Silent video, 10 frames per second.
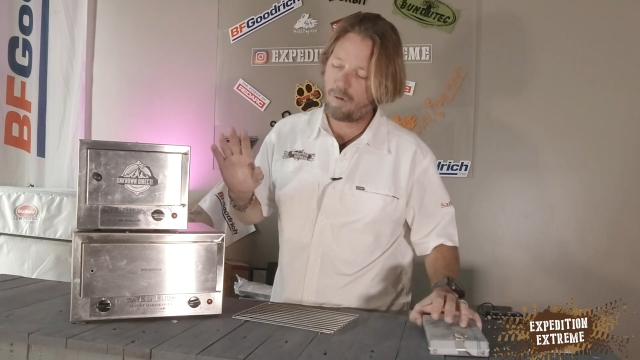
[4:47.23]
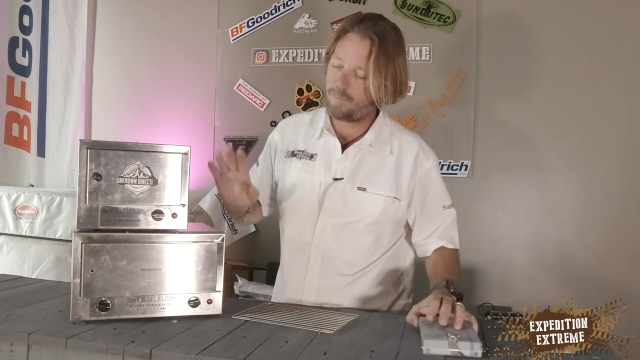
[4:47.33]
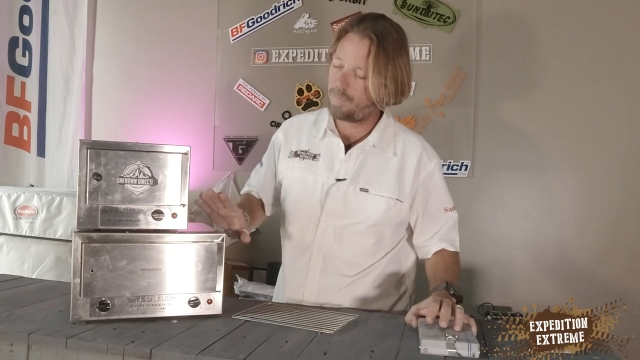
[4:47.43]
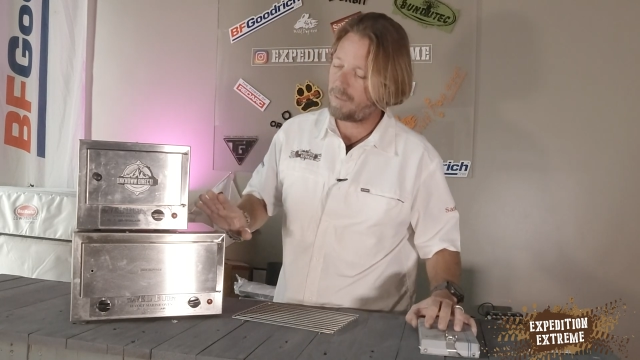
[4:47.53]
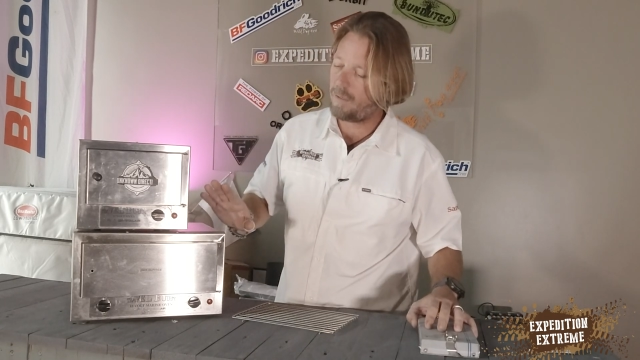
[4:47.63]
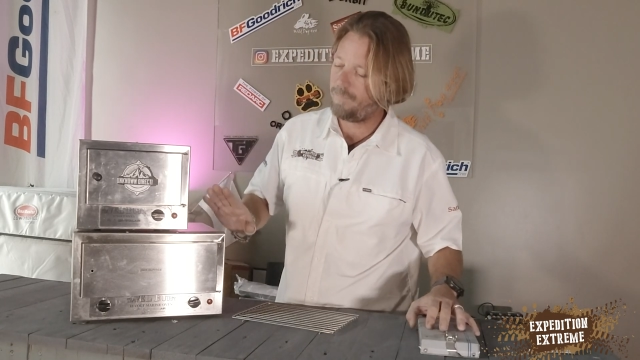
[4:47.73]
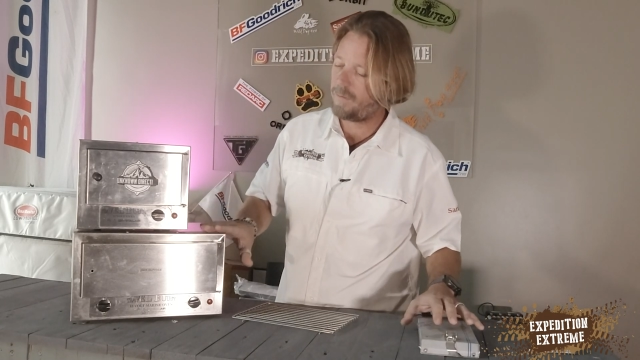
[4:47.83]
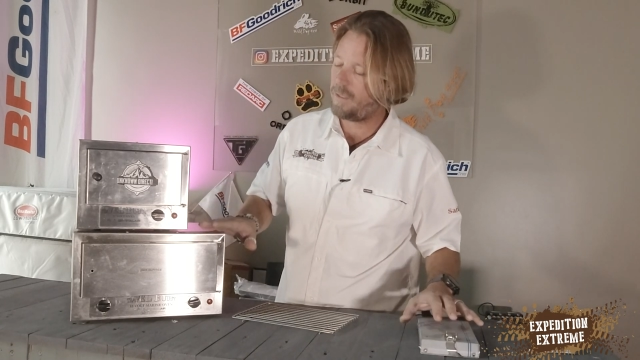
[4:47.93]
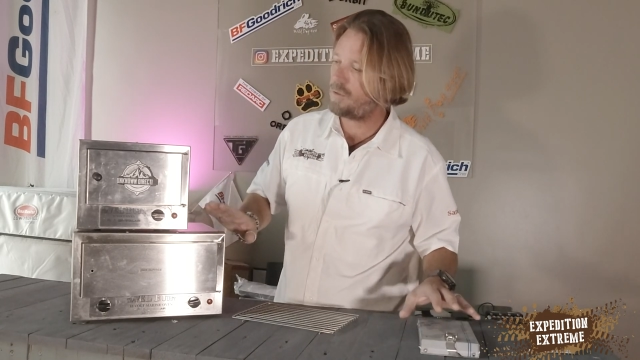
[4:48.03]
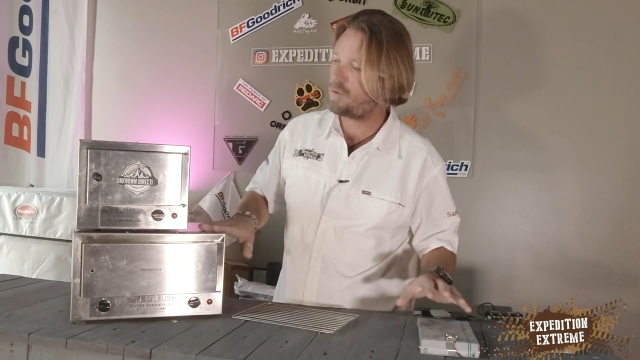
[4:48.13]
I'm going to be
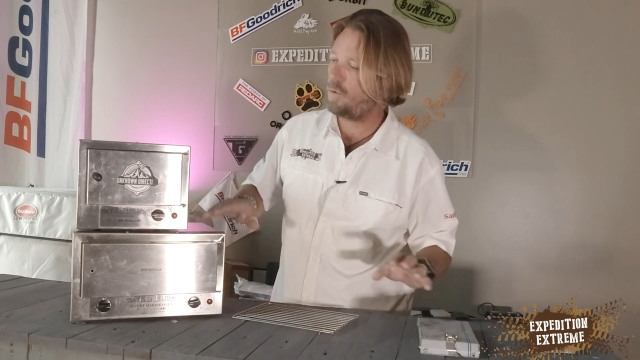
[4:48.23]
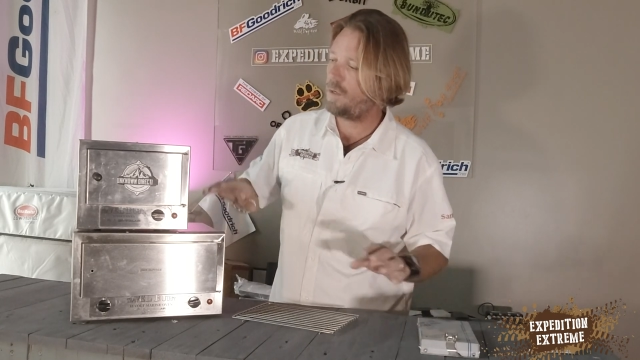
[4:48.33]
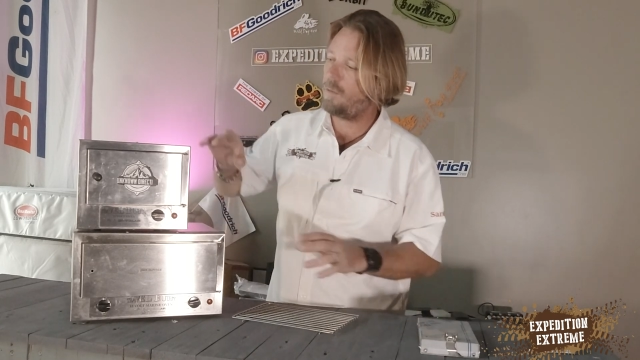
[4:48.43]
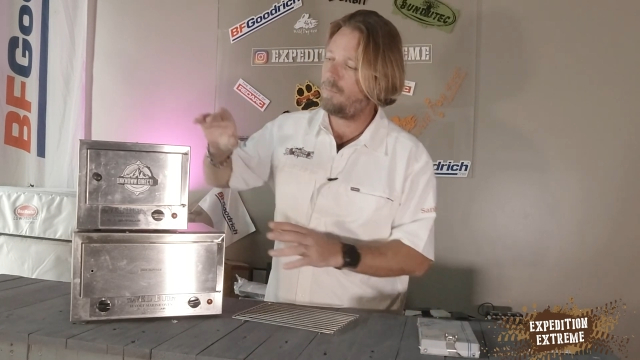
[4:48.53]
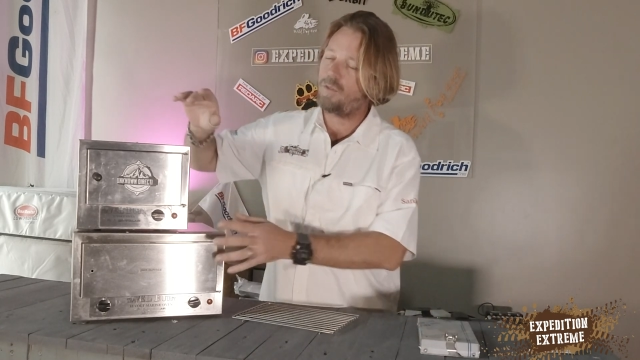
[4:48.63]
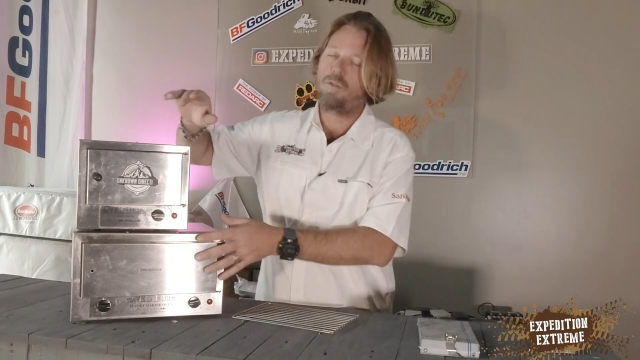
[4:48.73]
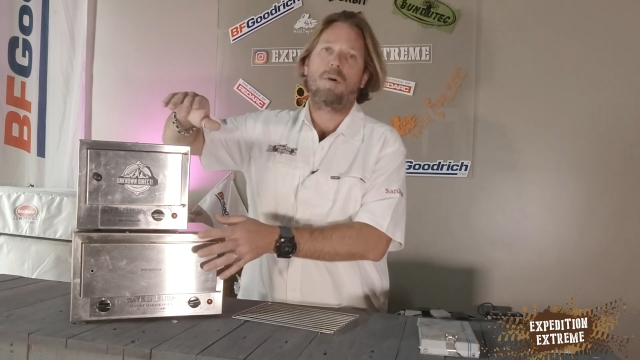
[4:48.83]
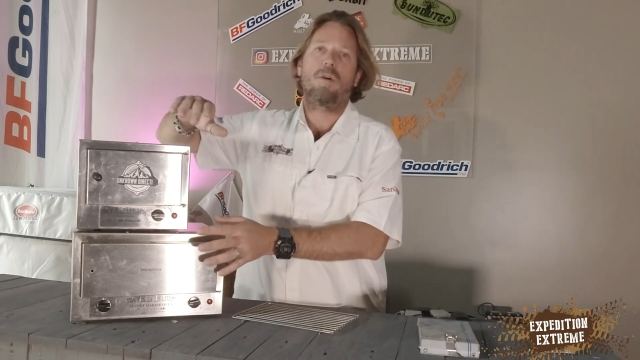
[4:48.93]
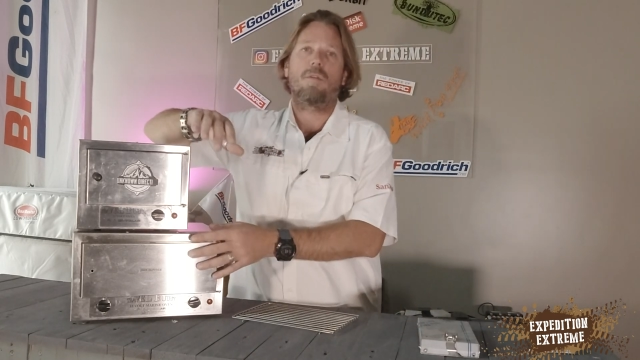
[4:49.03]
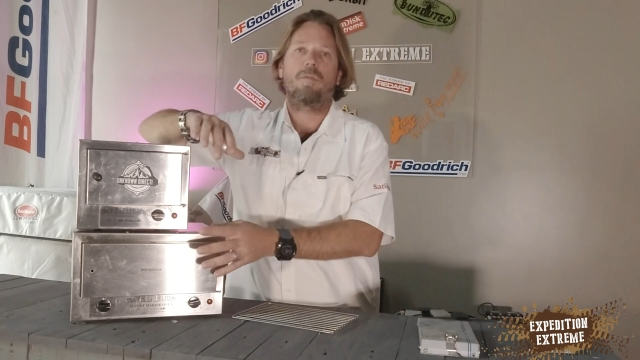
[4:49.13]
installing them onto
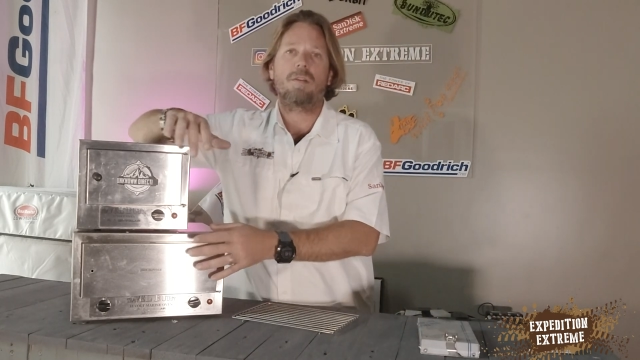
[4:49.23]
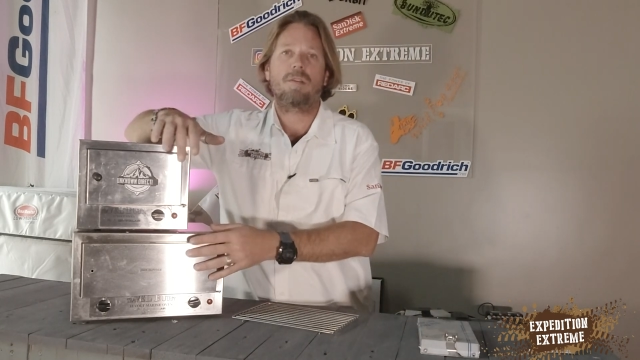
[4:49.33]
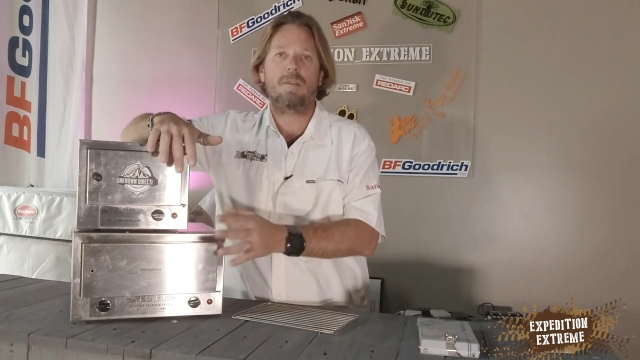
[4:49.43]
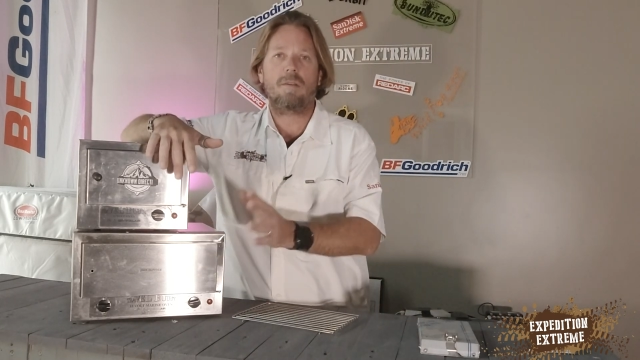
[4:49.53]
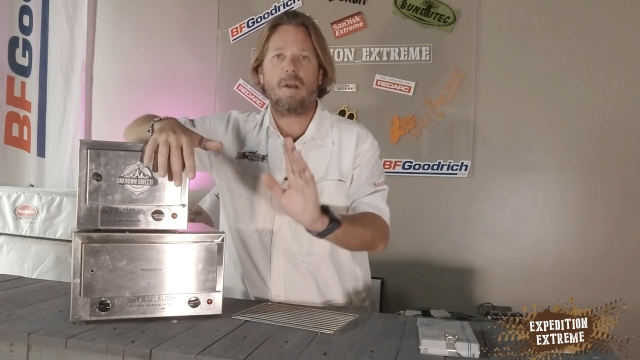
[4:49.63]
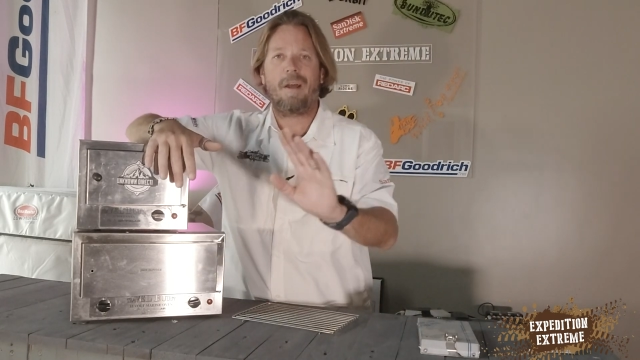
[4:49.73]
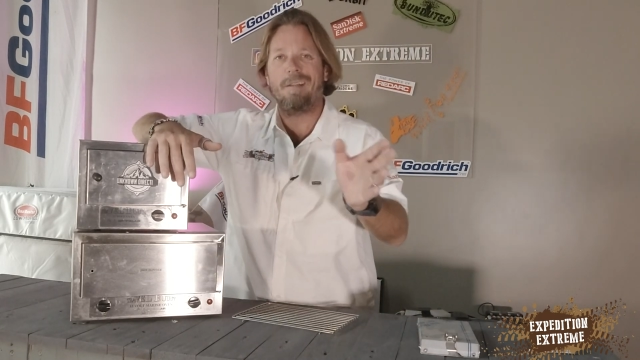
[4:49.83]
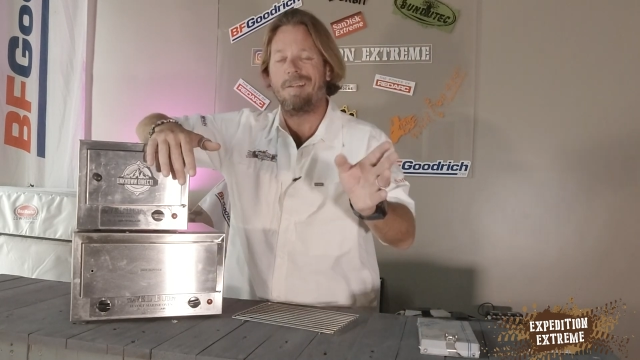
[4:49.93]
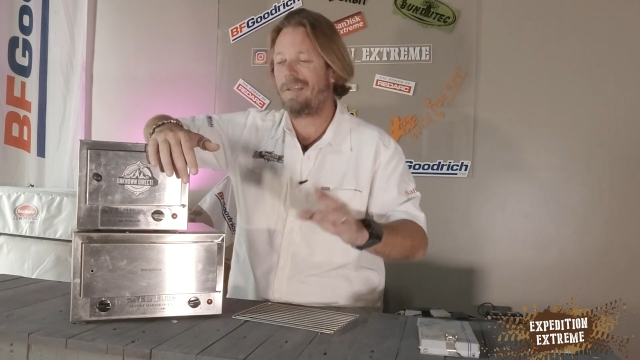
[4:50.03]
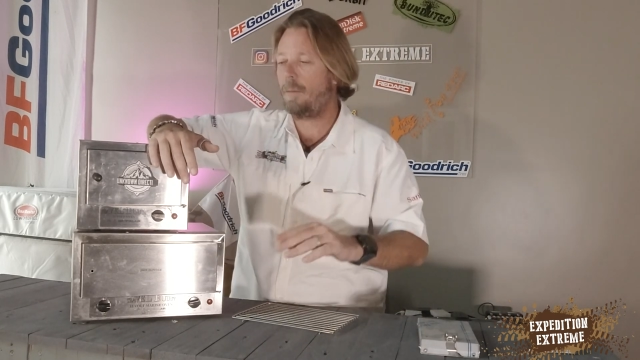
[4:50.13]
both of this
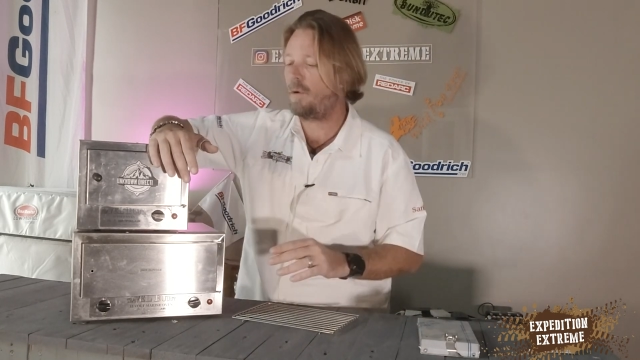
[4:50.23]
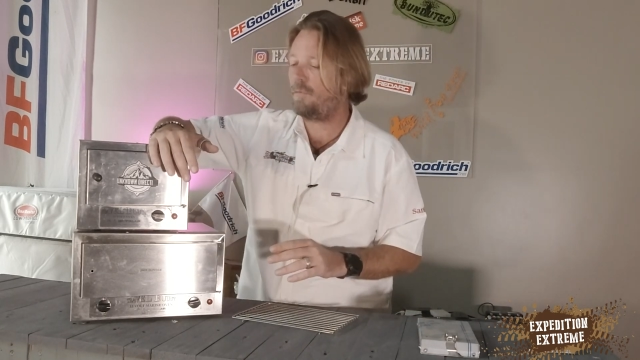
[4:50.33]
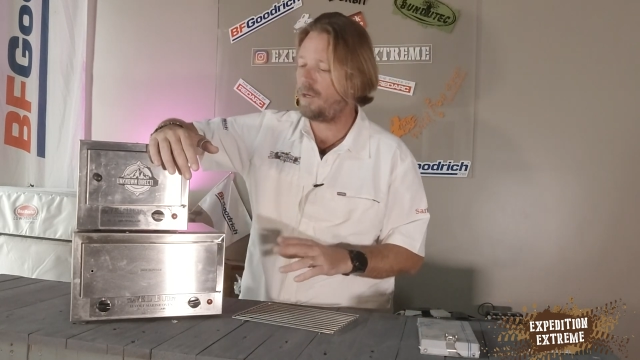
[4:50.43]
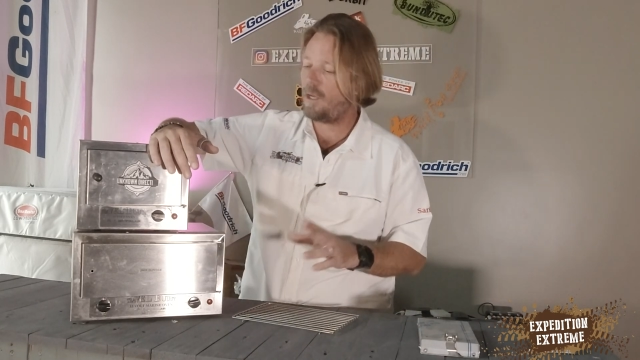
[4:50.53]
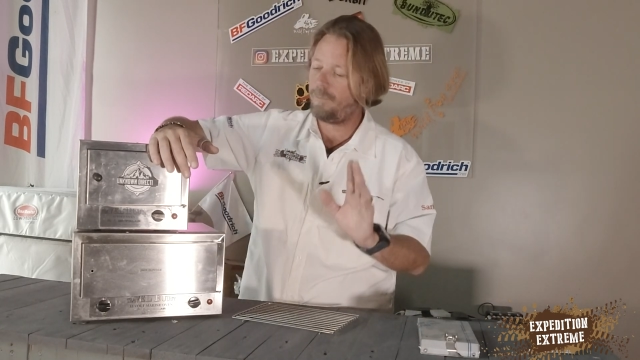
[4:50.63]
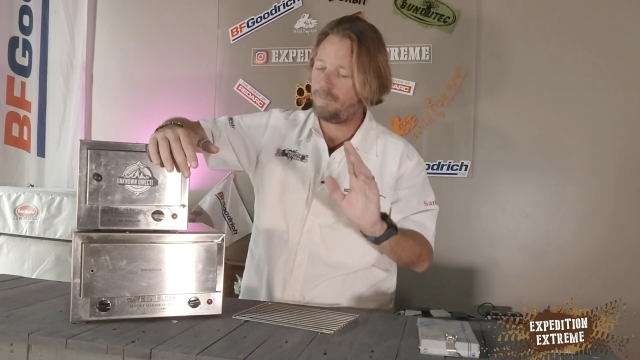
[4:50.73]
as a separate video.